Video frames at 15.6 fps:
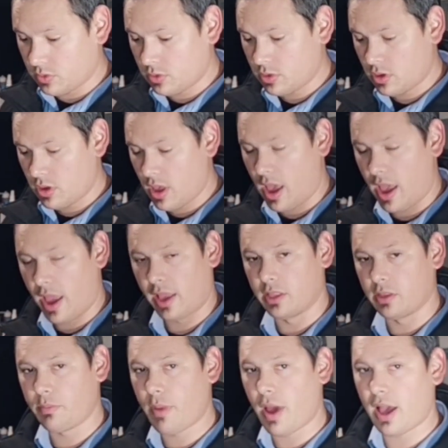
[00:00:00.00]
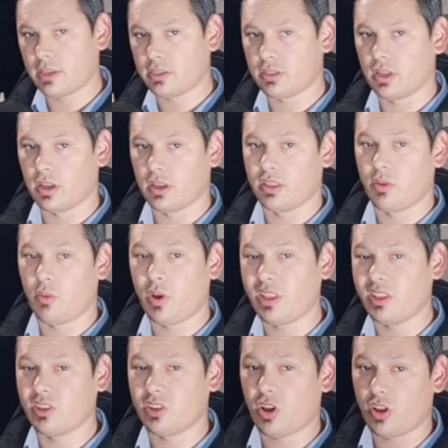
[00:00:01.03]
and Master. And the one that
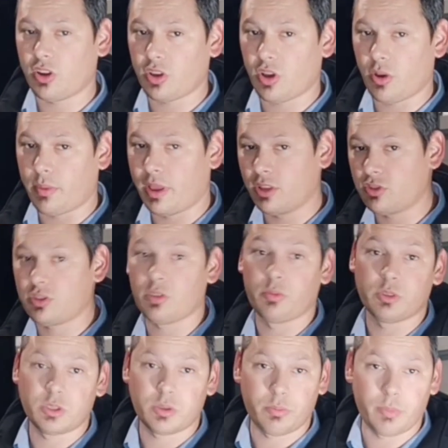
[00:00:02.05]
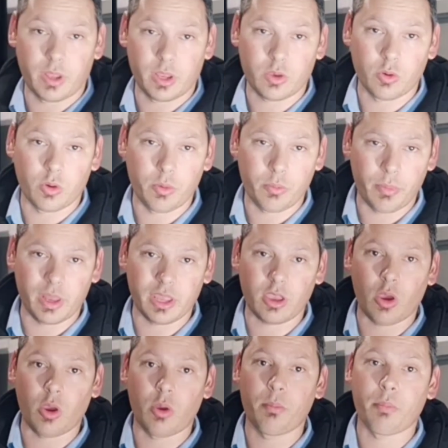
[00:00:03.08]
kind of got me interested was the Medico
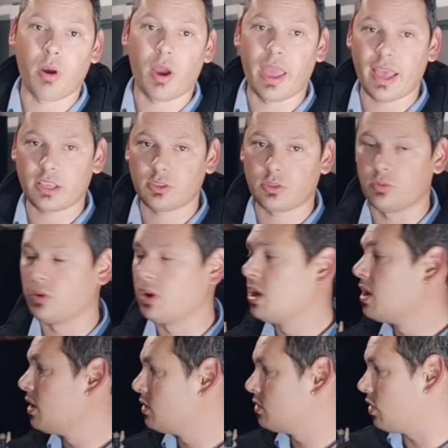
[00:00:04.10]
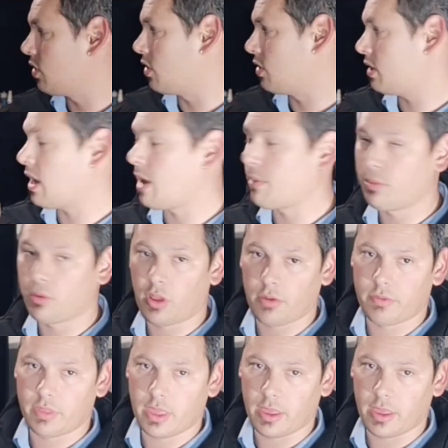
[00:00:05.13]
Biaxial. So I've got a couple over there.